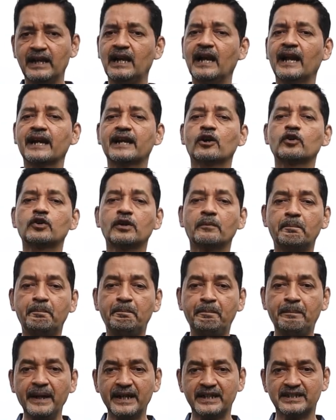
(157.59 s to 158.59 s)
let out a
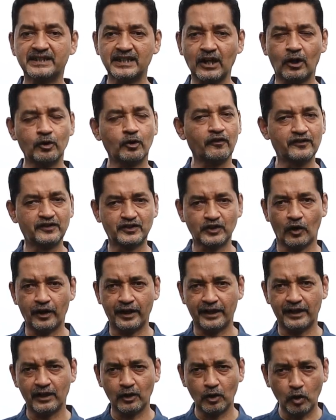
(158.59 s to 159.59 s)
big shout of
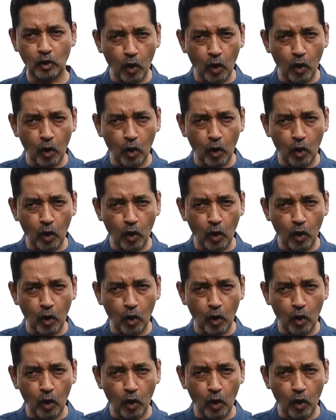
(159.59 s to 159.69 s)
joy.